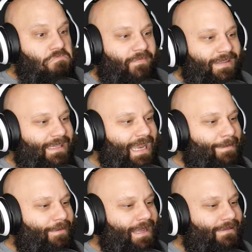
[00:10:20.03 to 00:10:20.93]
visit
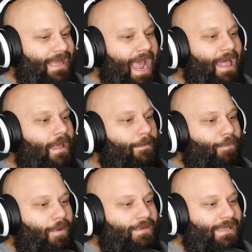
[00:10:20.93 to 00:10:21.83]
neighbor desk, Kyle
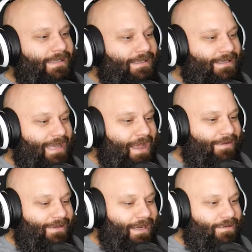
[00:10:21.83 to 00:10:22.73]
approached his
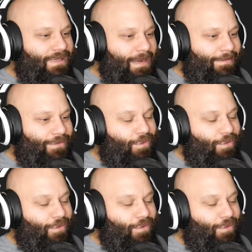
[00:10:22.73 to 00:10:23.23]
downstairs neighbor's